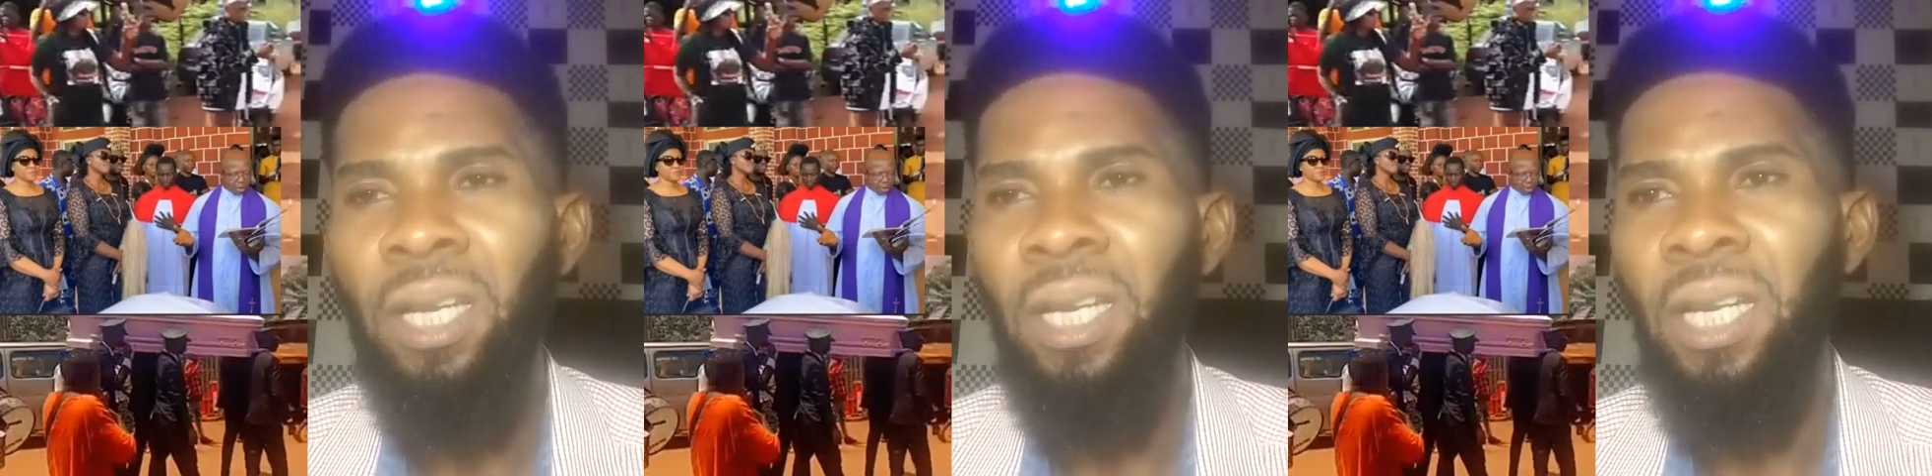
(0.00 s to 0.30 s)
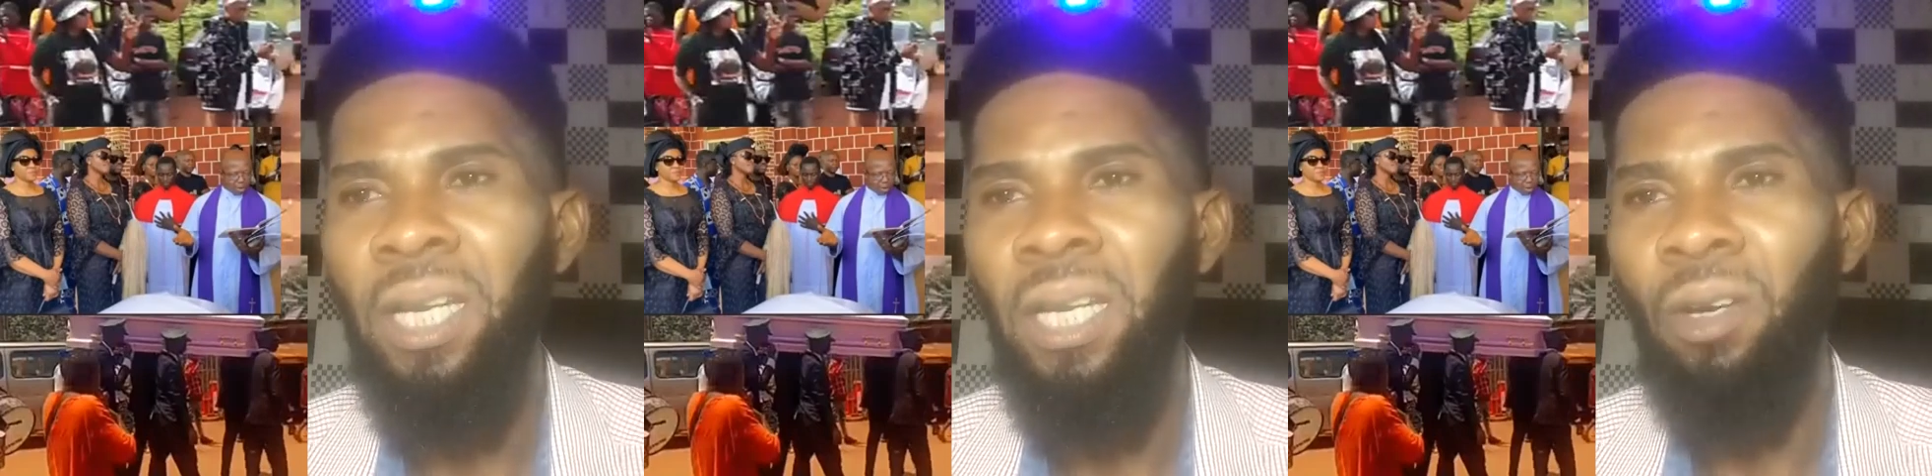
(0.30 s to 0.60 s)

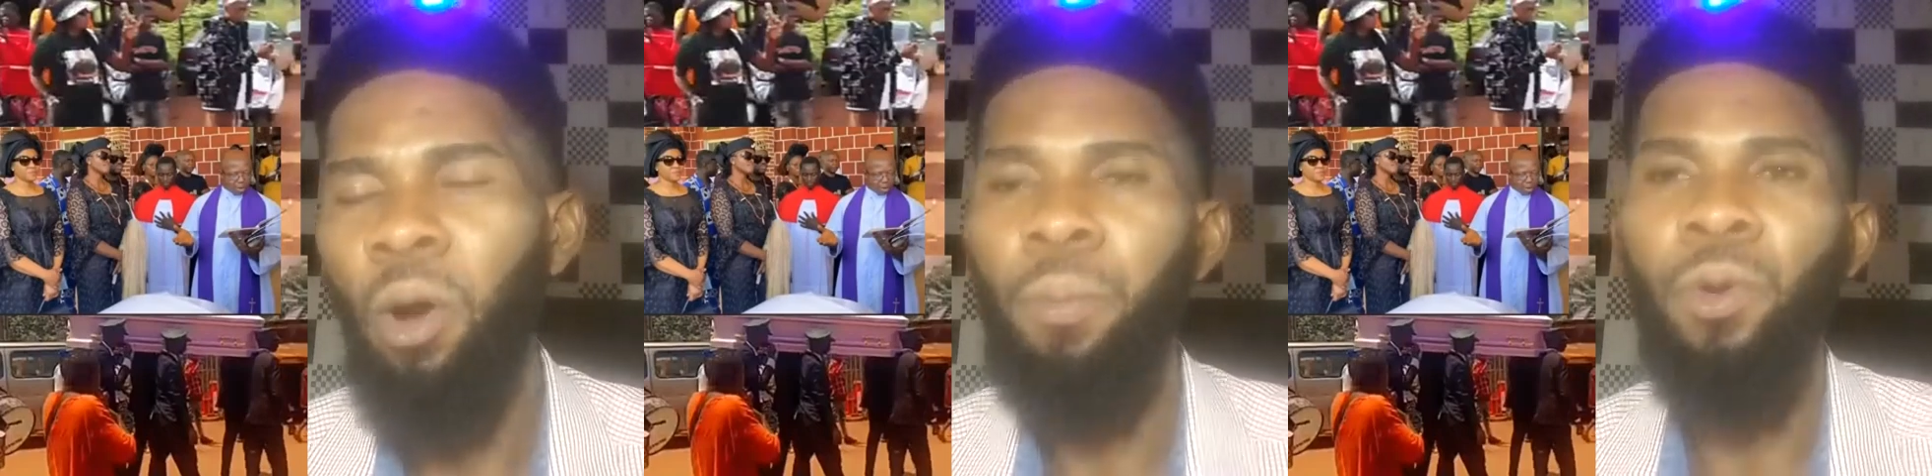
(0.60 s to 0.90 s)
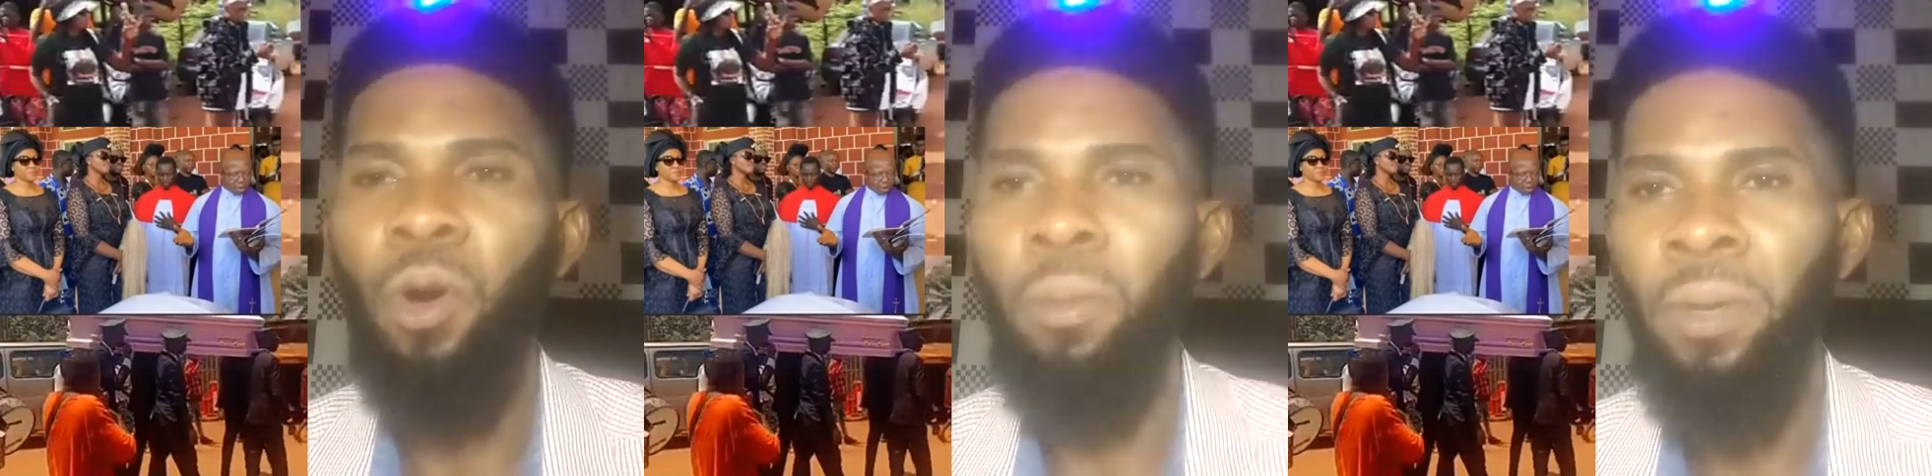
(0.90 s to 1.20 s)

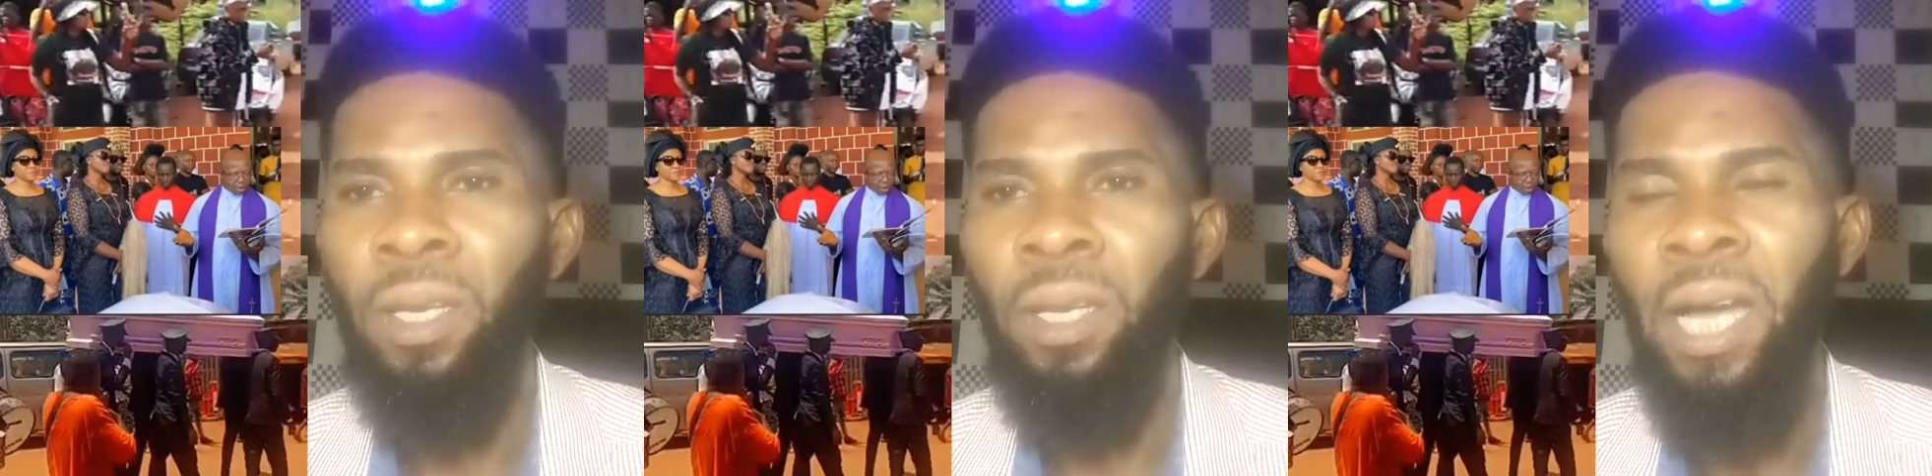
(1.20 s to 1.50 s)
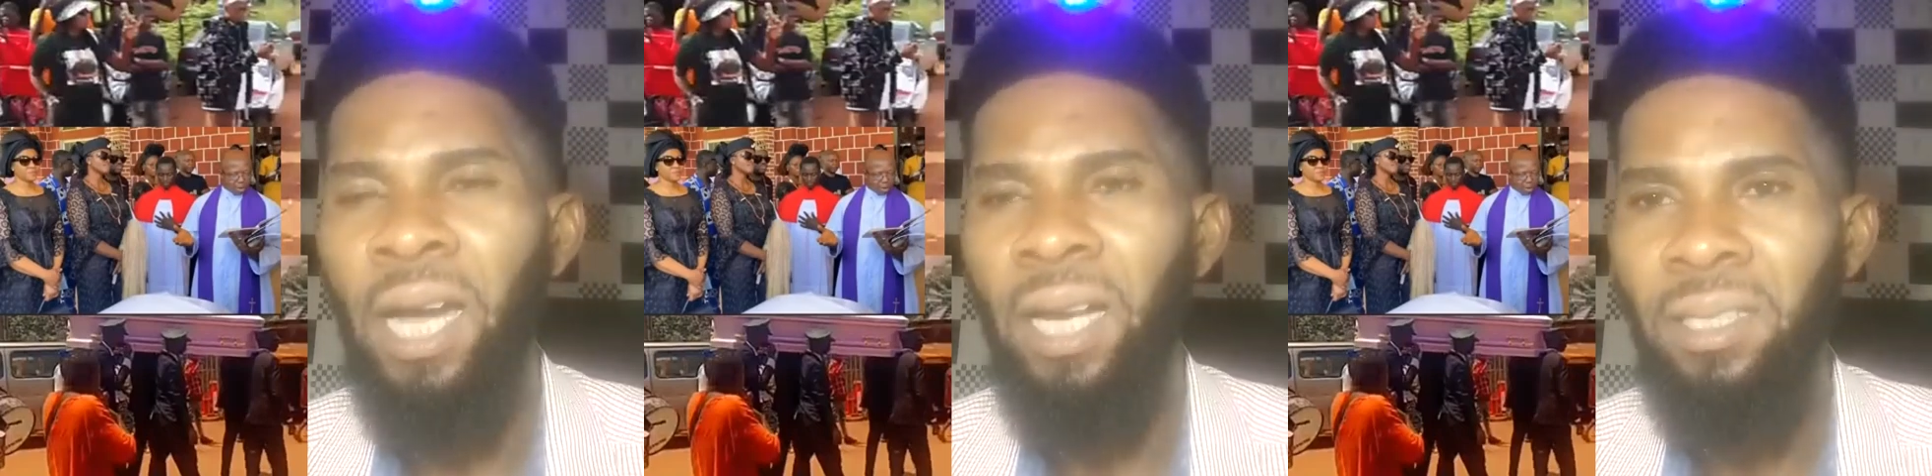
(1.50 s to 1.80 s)
upcoming
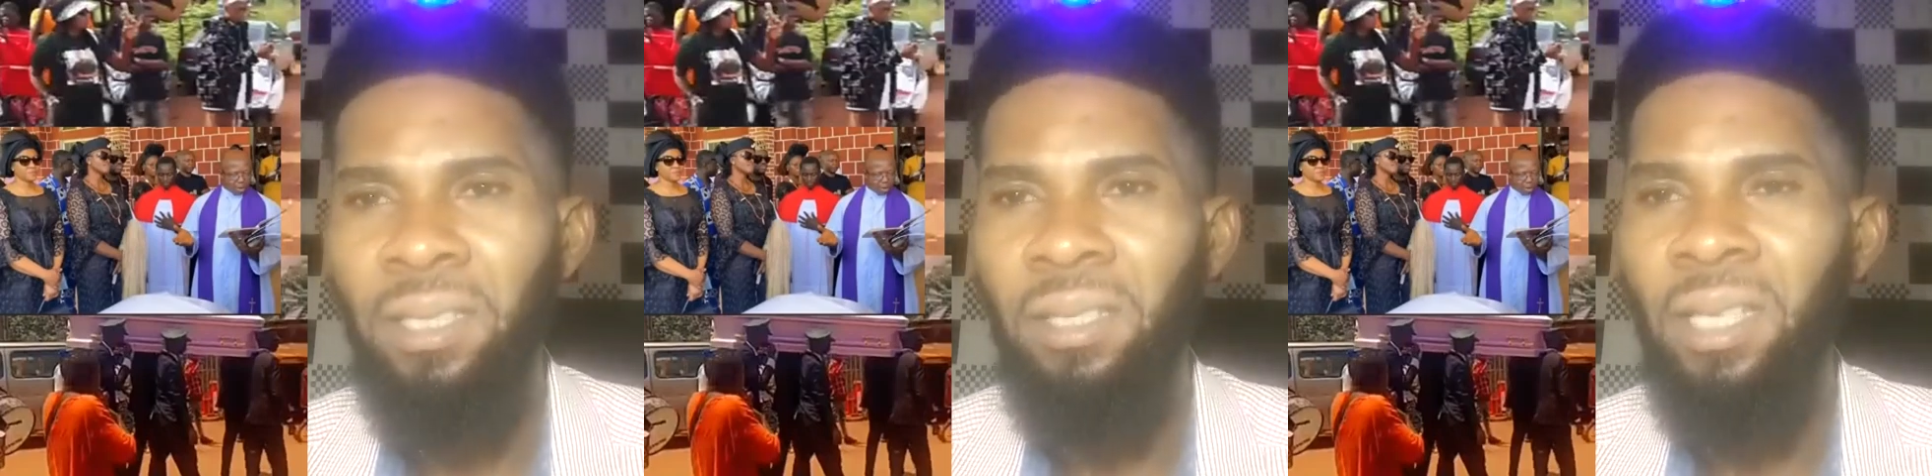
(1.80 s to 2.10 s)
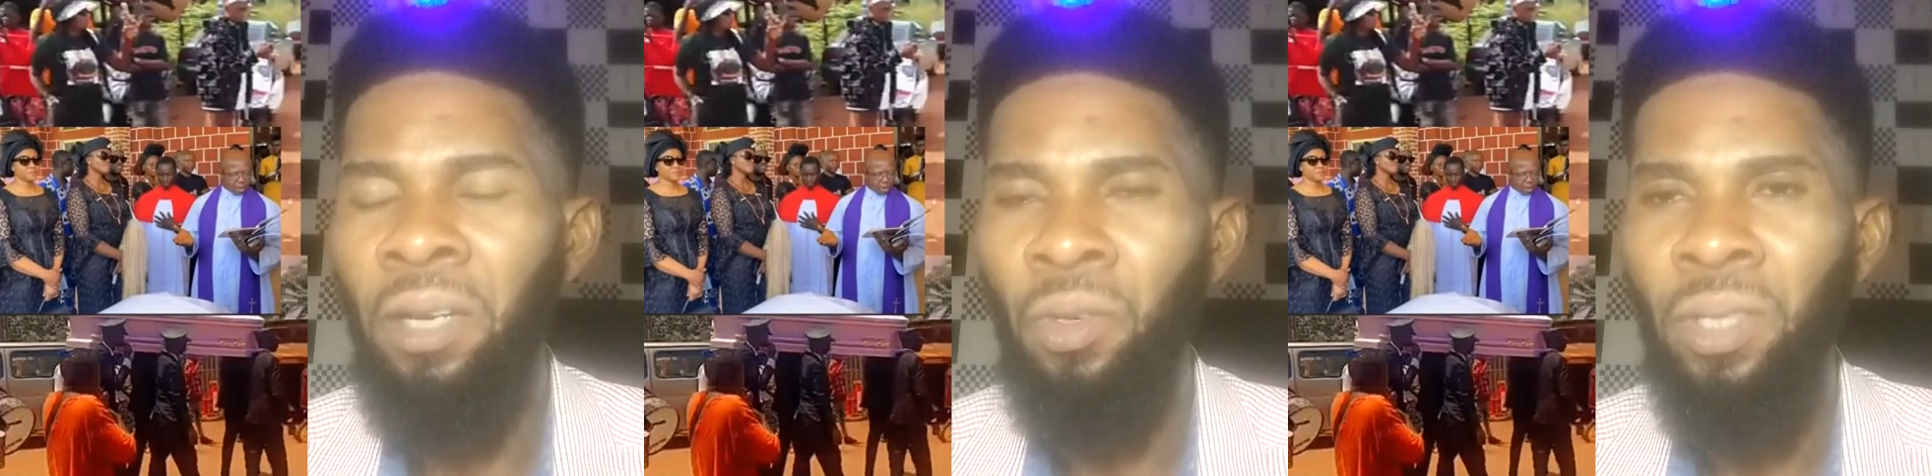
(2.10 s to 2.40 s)
artists
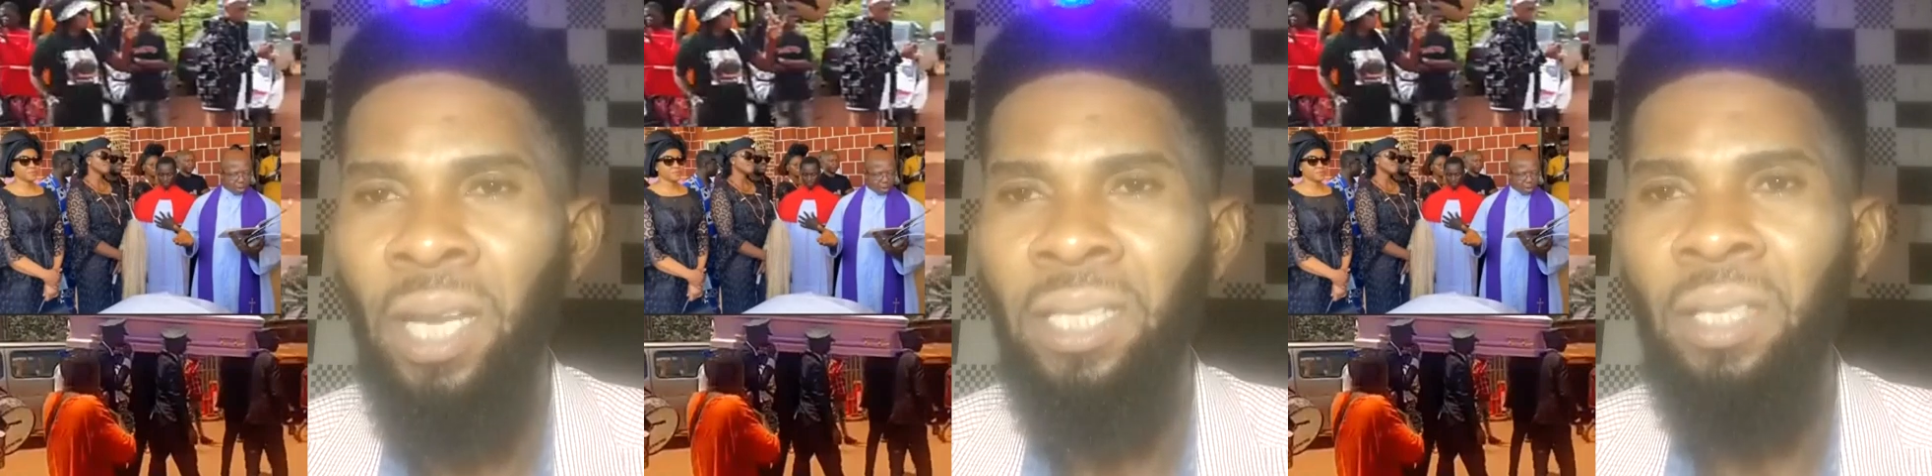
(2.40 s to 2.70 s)
and all that.